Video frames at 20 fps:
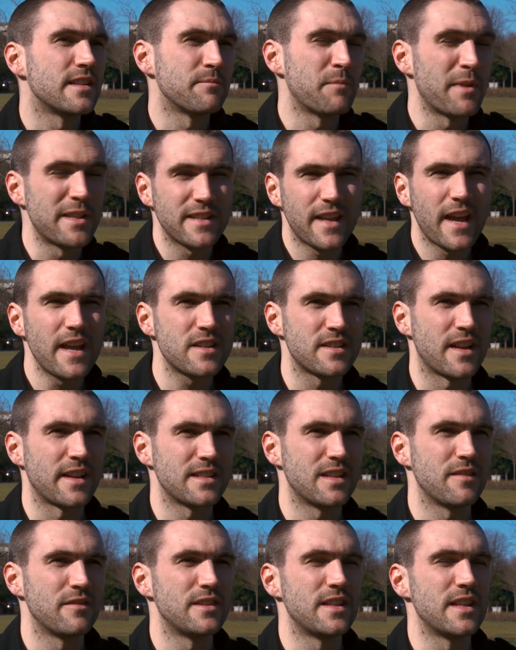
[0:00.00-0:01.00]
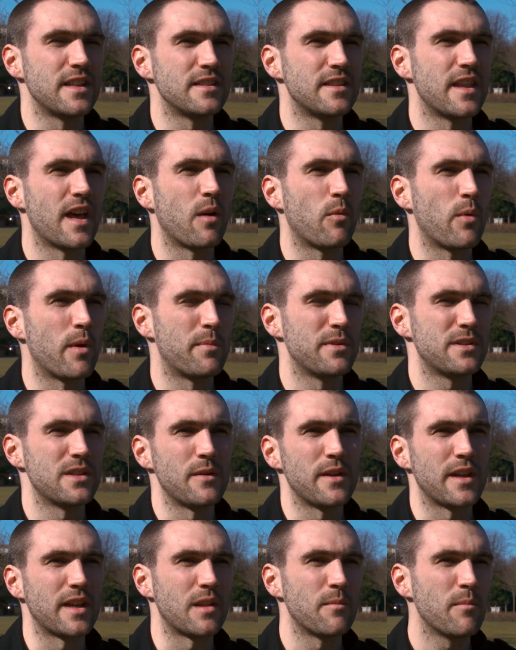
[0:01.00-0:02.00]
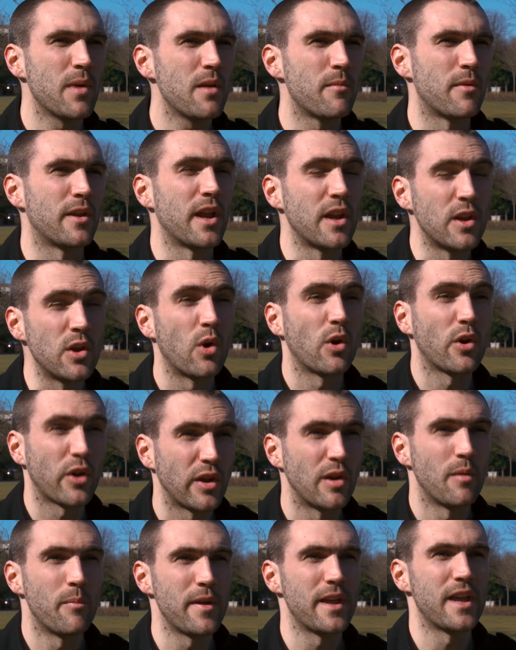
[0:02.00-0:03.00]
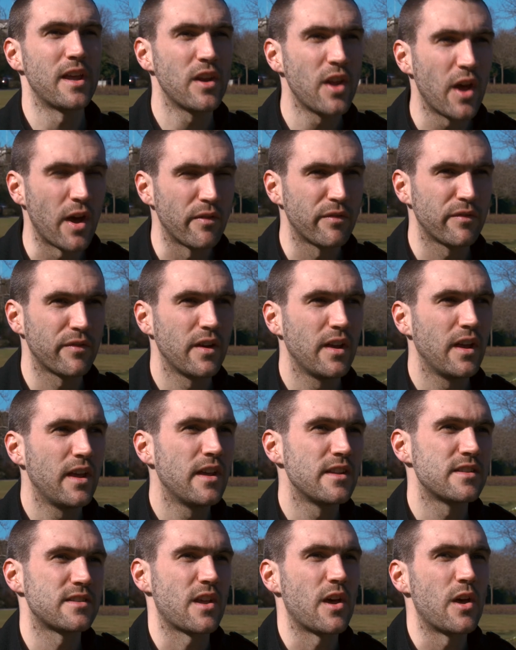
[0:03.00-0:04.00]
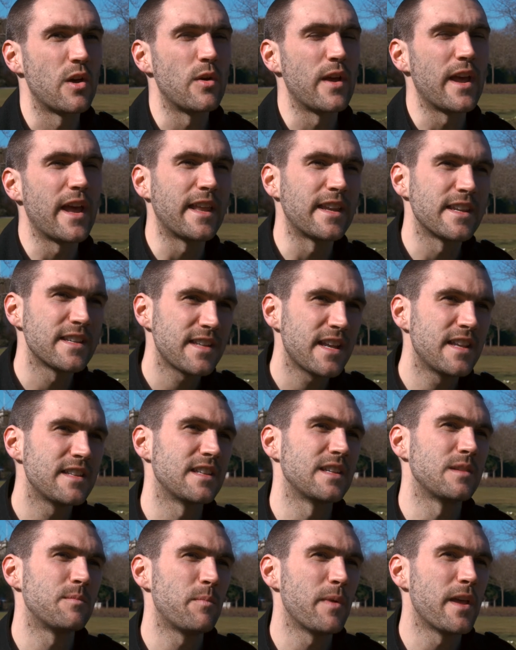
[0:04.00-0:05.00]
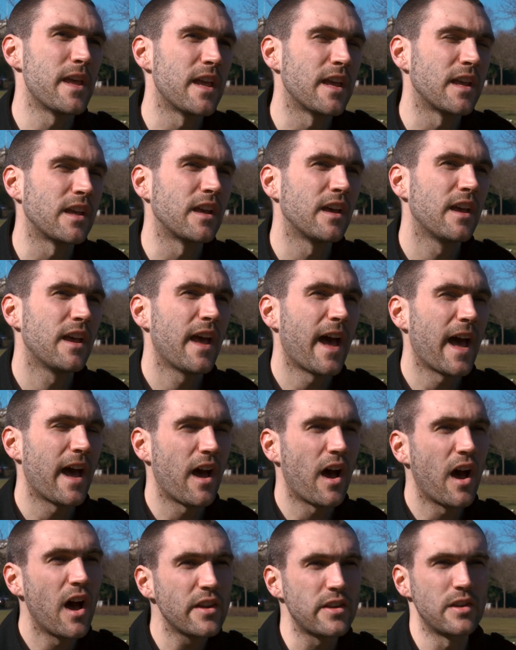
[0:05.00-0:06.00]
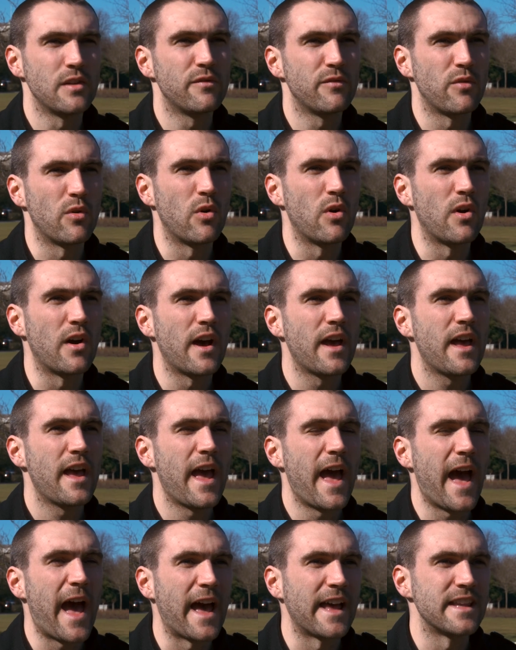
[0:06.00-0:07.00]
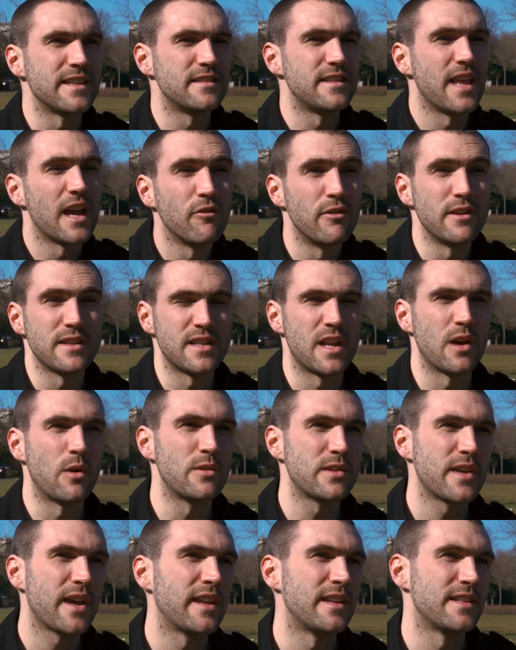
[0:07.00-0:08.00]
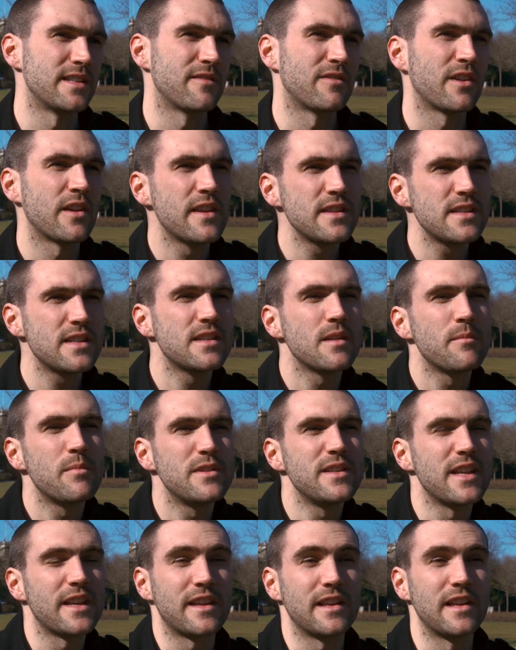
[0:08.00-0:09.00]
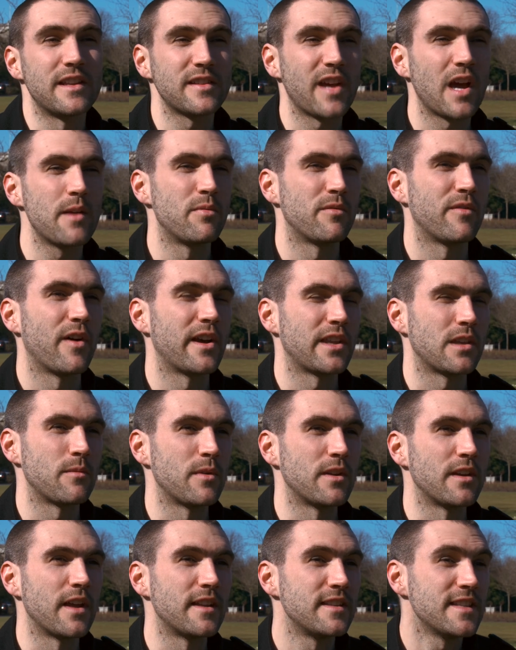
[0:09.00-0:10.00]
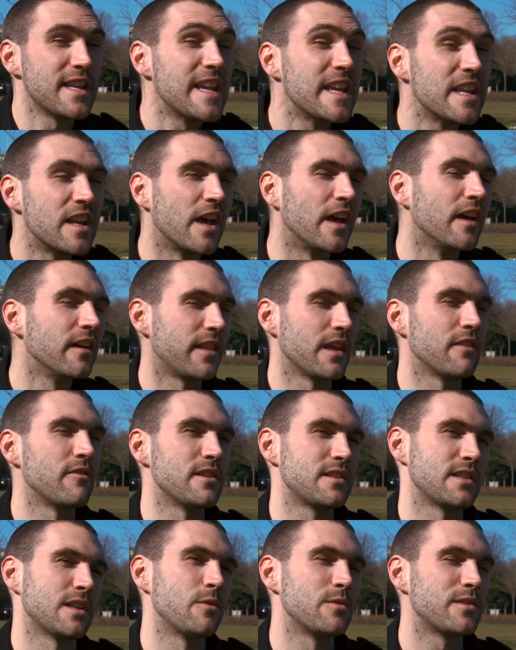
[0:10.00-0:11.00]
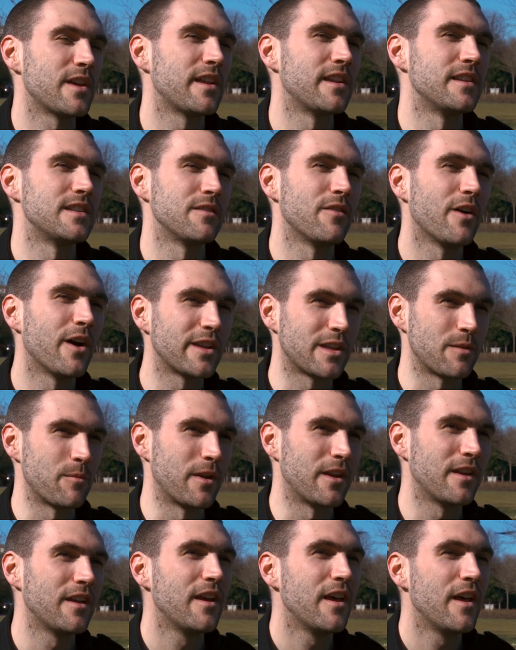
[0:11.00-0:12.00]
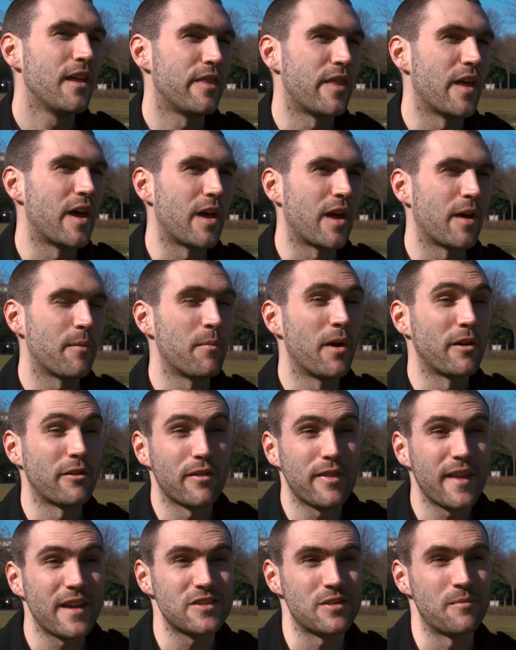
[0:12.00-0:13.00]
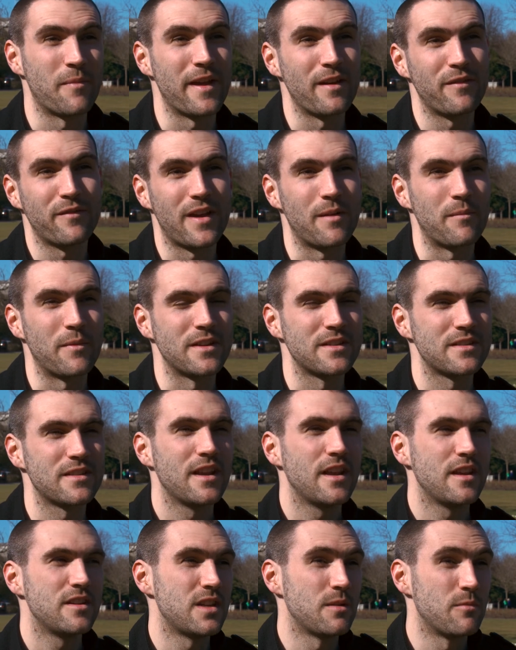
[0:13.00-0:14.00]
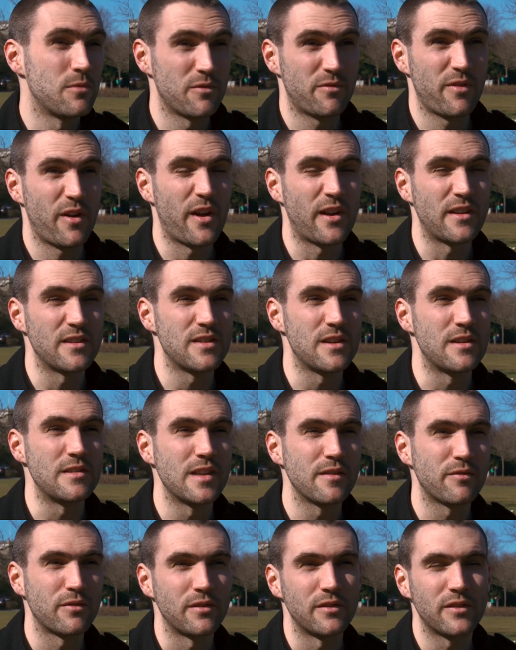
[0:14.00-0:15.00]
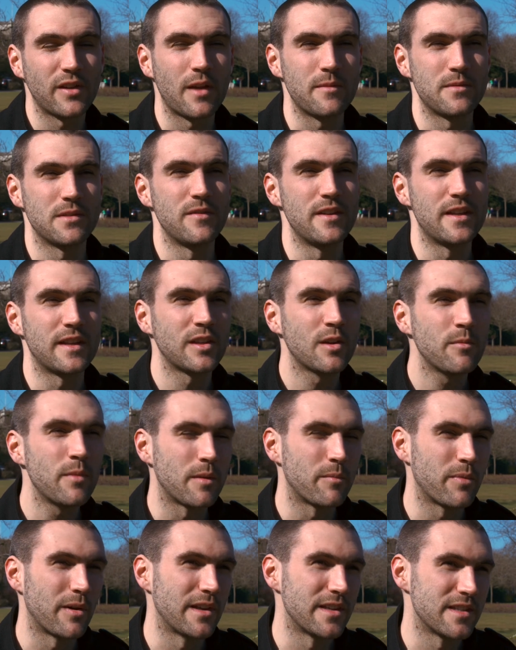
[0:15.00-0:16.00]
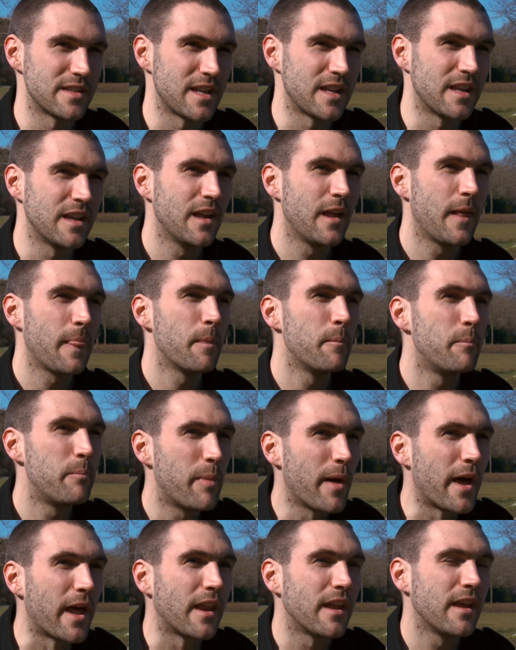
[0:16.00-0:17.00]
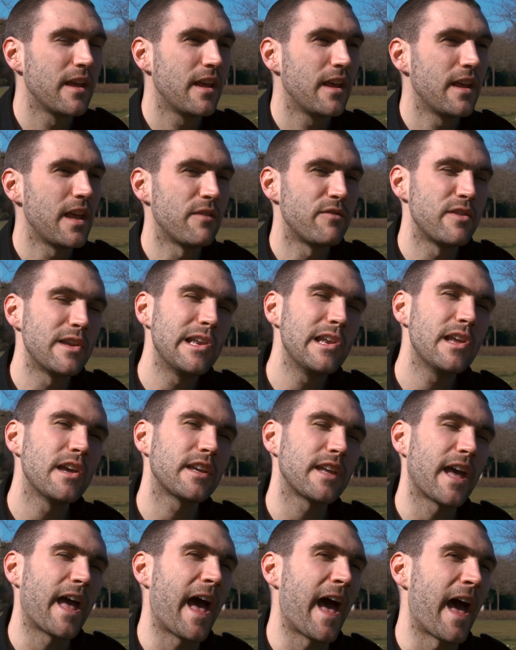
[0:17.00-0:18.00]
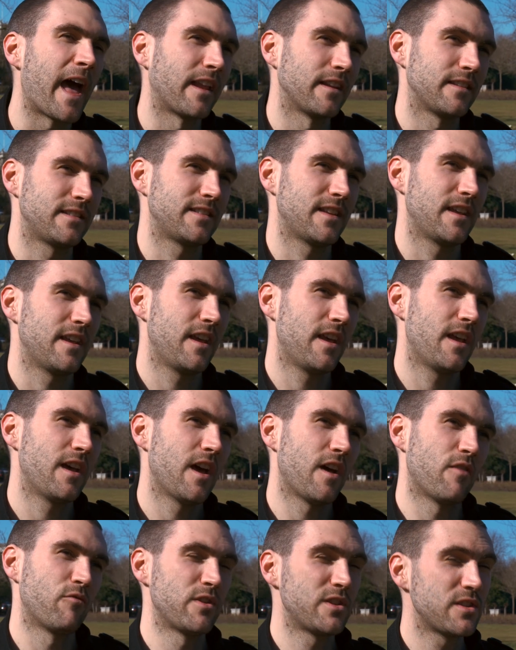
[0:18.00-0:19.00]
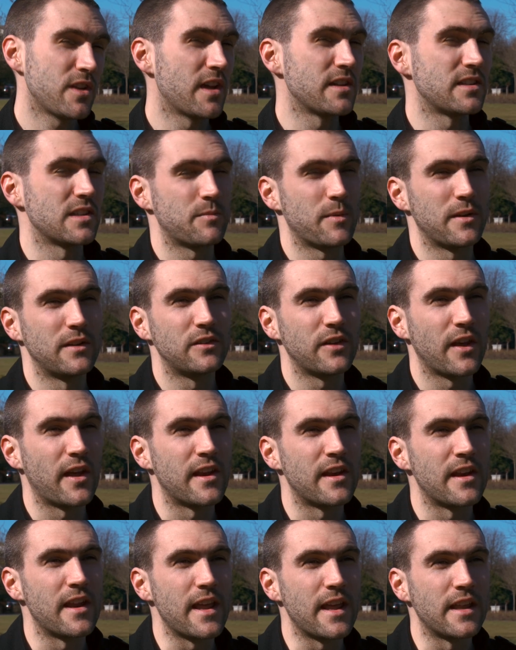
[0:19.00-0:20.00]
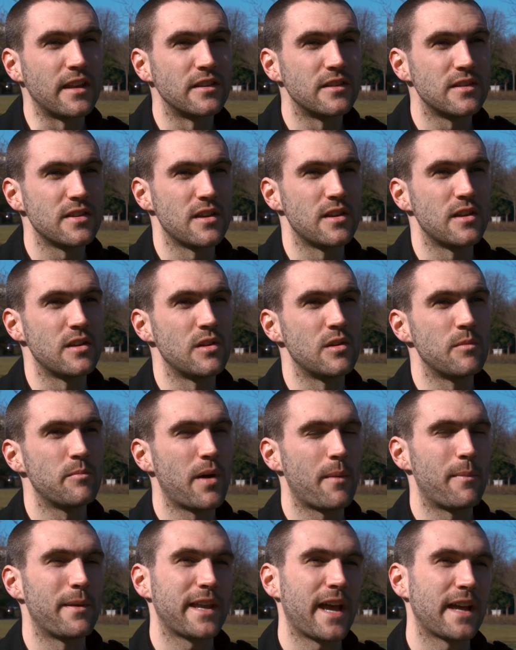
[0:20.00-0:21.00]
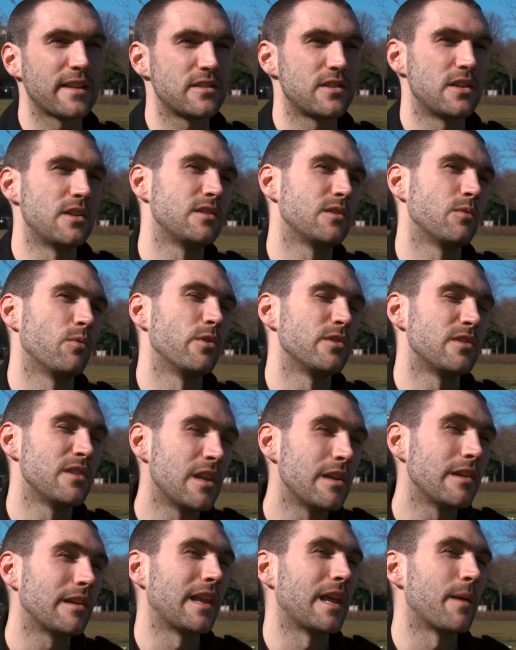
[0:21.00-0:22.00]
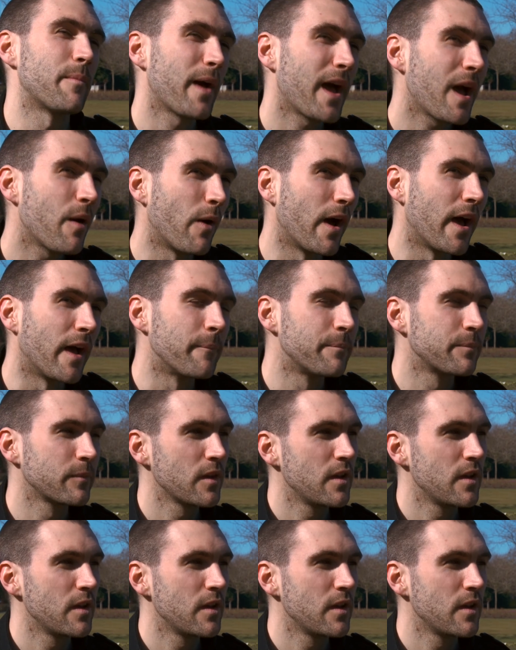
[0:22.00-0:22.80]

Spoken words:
mitigation activities that we're pursuing at the moment are not going to be enough. So in a sense it's being argued for as there is no alternative. Now this is a particular type of argument, a TINA, there is no alternative argument, that Margaret Thatcher made famous. She was referring to different types of economic policy. But if you look at research that's been done into public attitudes towards nuclear power,